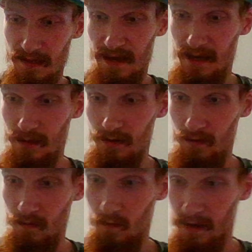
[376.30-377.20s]
had
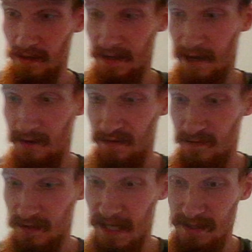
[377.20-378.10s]
1 carry for
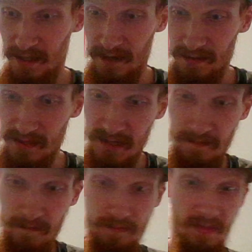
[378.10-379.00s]
10 yards.
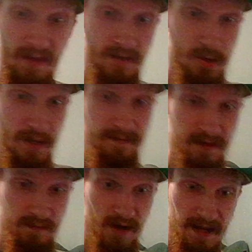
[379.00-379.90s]
Trey
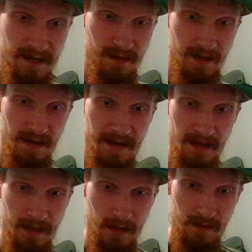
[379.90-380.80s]
McBride
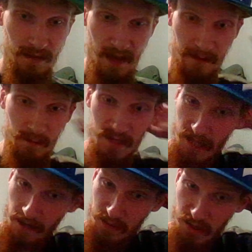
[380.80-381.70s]
had 9
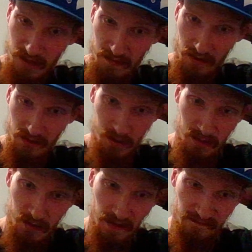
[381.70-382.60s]
receptions for
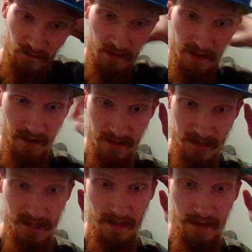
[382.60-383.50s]
124 yards.
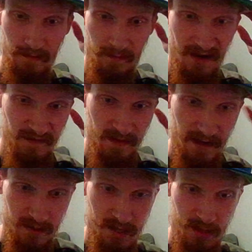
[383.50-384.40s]
Marvin
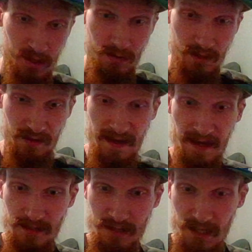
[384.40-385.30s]
Harrison Jr.
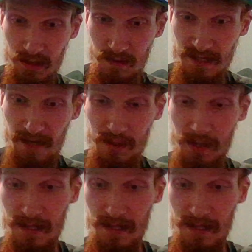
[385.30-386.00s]
had 6 receptions,